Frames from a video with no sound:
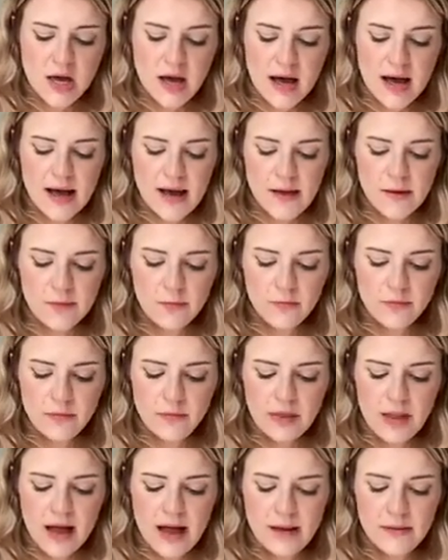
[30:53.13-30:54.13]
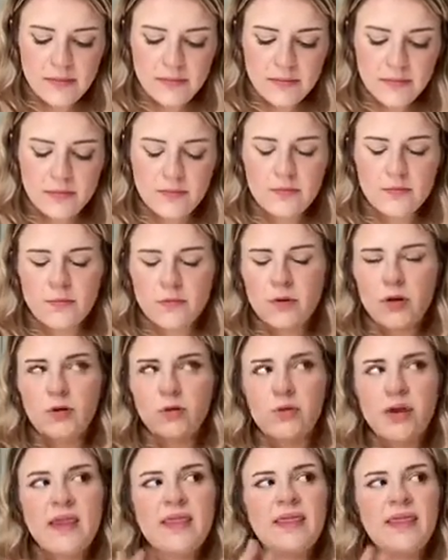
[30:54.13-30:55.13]
not
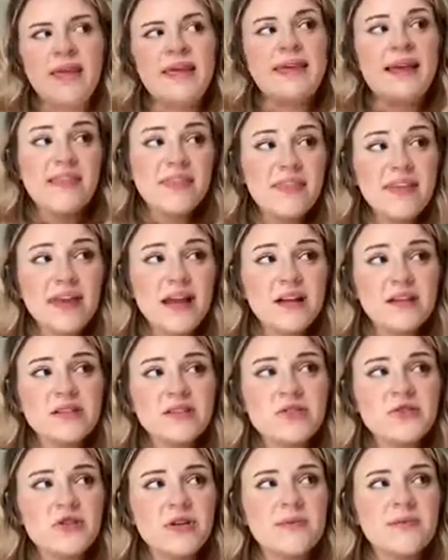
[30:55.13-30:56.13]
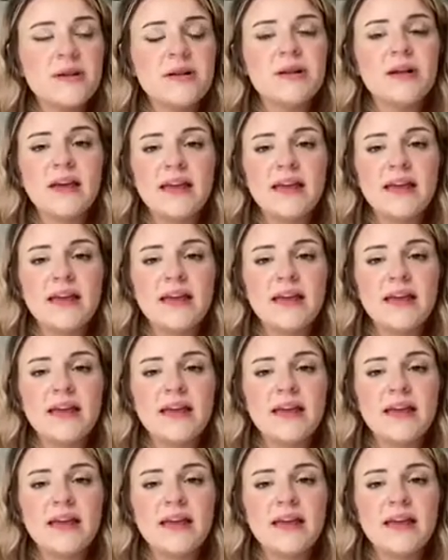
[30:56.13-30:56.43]
when they get the keratin treatment,